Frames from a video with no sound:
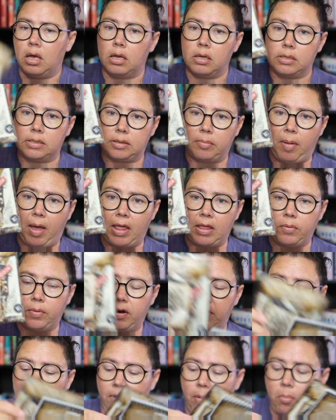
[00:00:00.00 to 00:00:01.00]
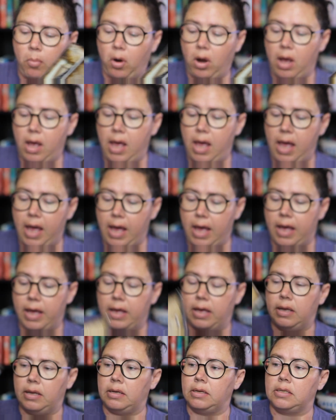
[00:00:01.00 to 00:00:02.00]
some Halloween ephemera,
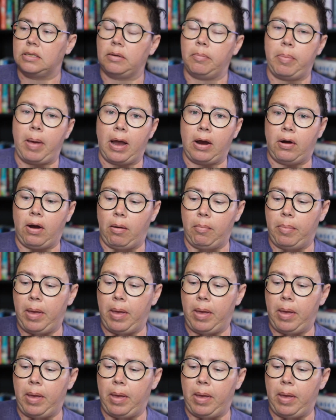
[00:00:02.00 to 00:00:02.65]
and background